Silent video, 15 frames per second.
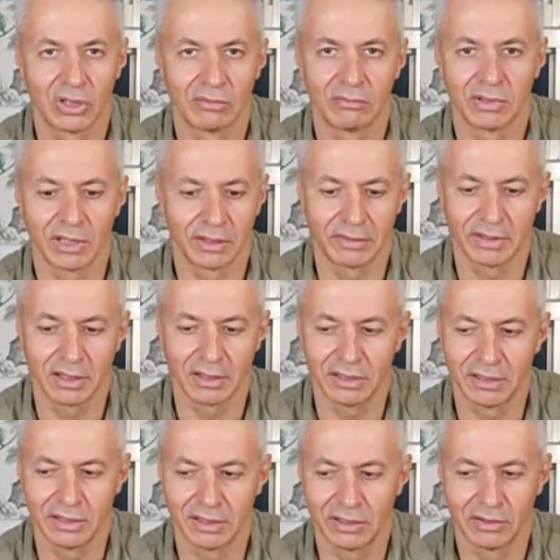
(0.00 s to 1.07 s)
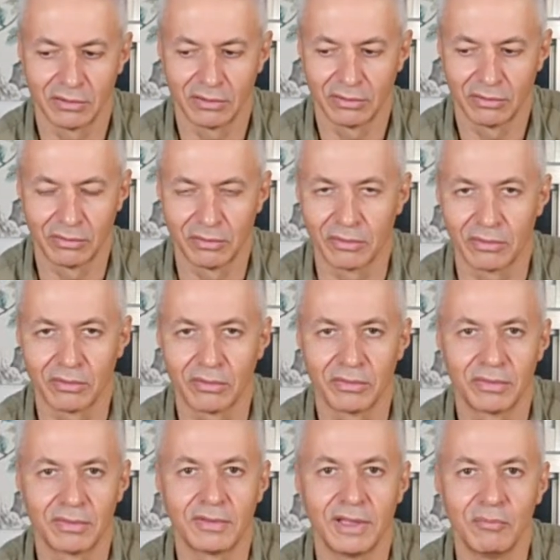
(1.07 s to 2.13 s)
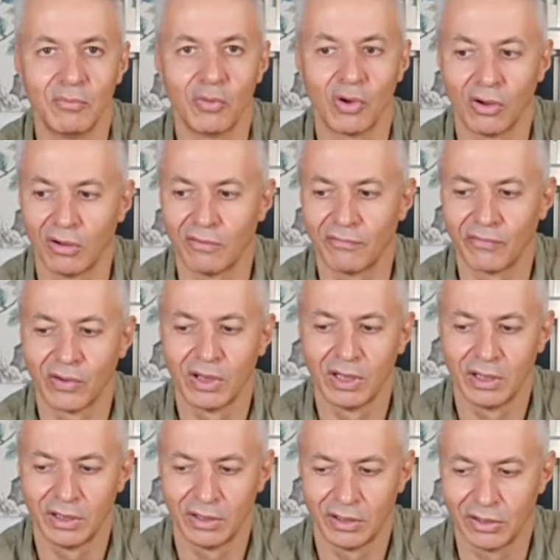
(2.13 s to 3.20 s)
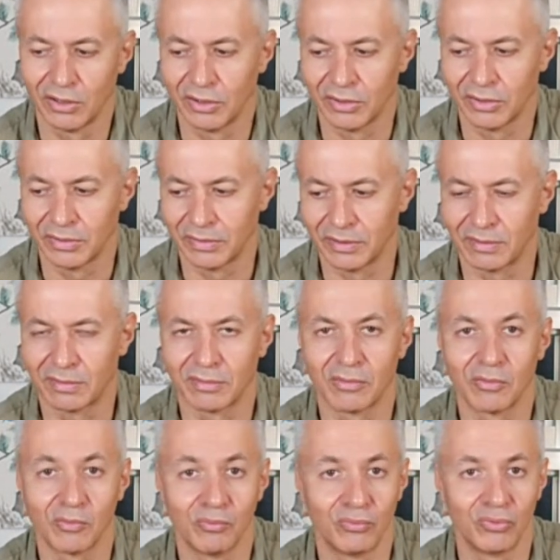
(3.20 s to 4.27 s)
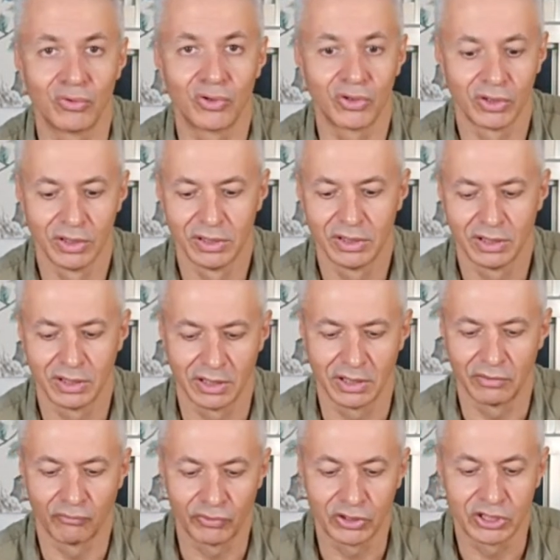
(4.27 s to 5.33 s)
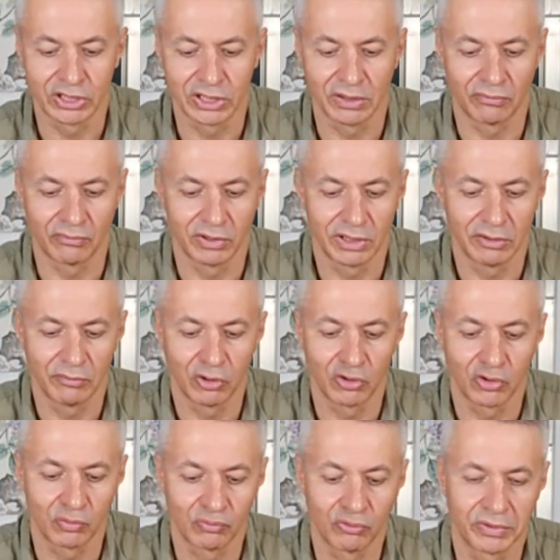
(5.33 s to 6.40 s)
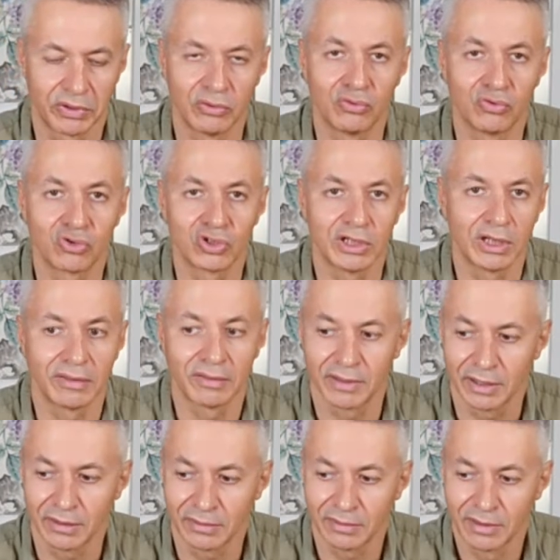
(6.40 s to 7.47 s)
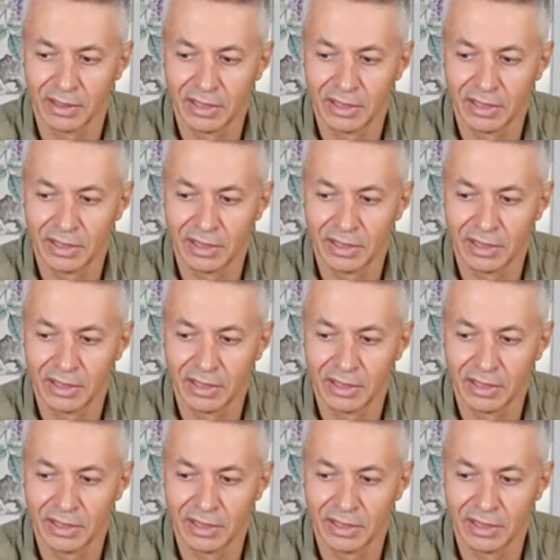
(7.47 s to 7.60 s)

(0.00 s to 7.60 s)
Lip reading: Exactly the theme of this book, which is really about prostitution and sex.